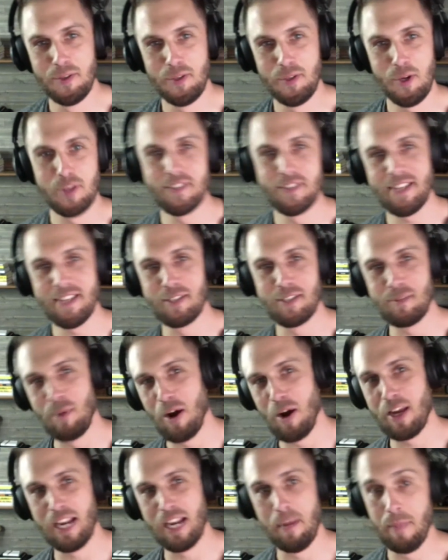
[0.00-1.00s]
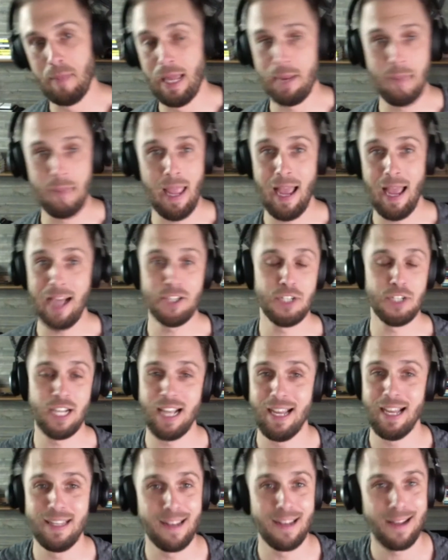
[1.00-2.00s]
doing sales and marketing, I'm like, hey, I should have
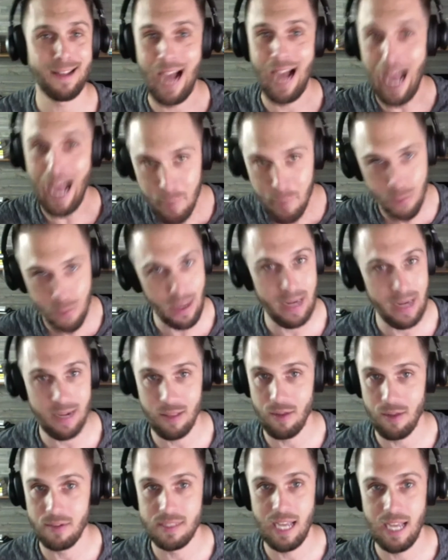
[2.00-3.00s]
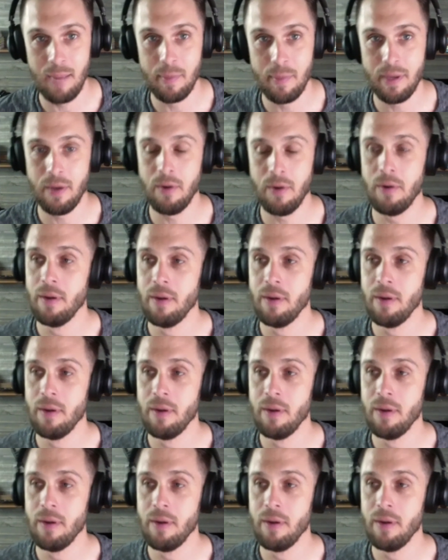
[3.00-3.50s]
gotten to copywriting a long time ago.